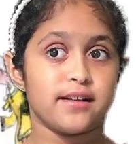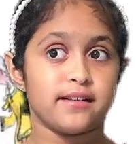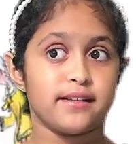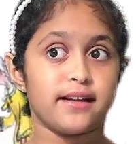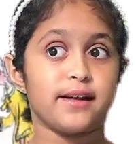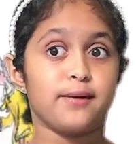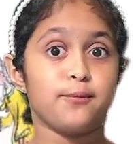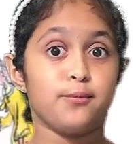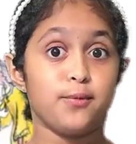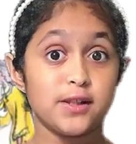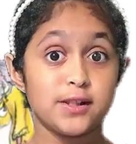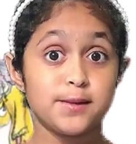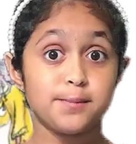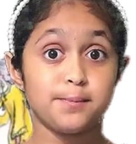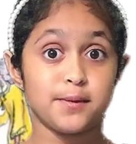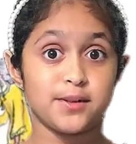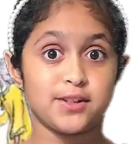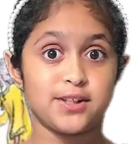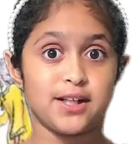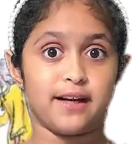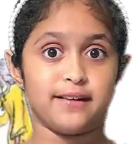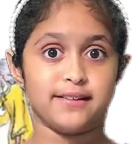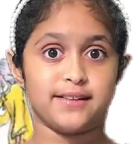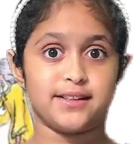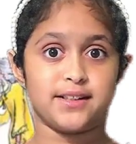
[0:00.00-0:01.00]
like whisper
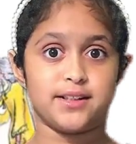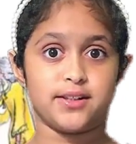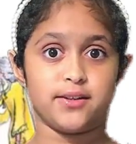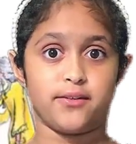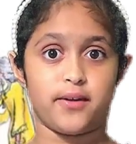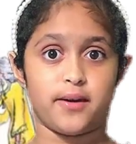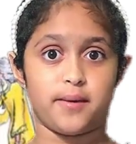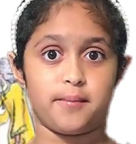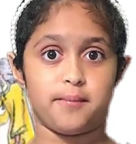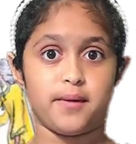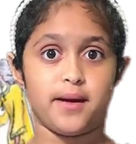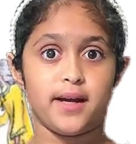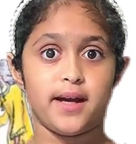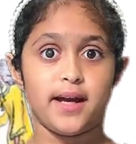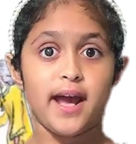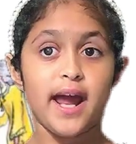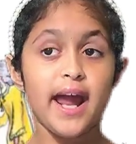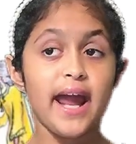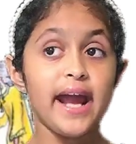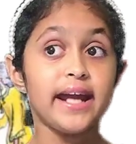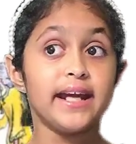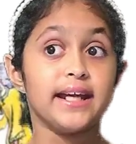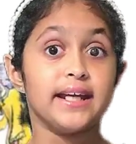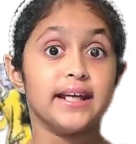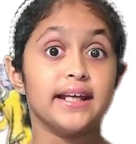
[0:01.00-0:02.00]
shouts to him,
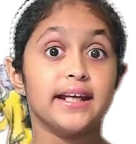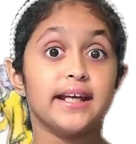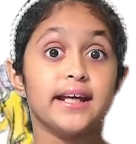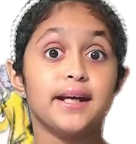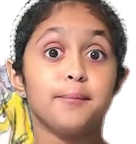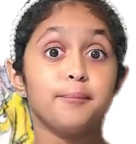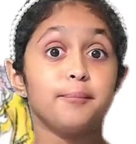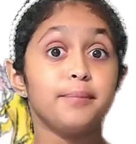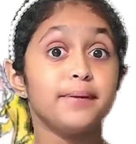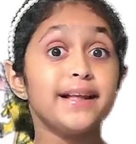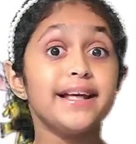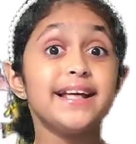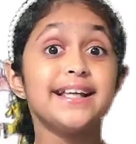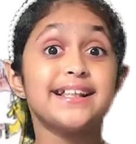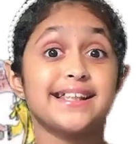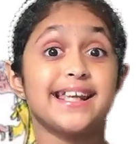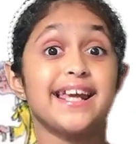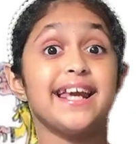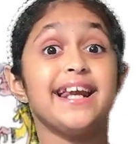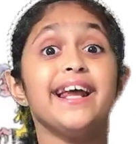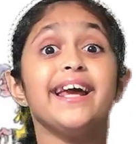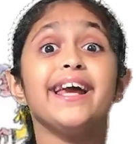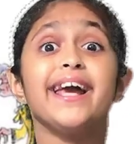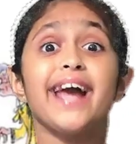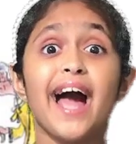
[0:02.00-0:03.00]
"Hey, please,
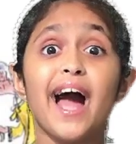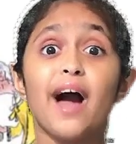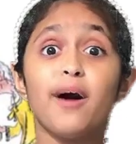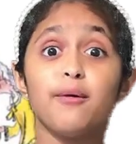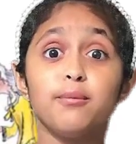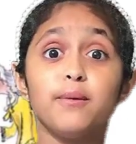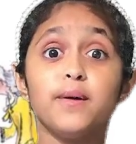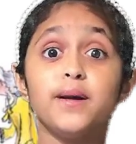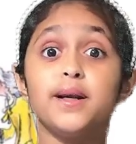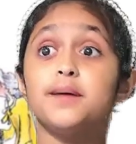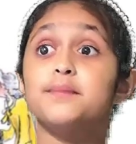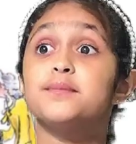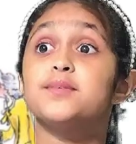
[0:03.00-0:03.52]
can I have one?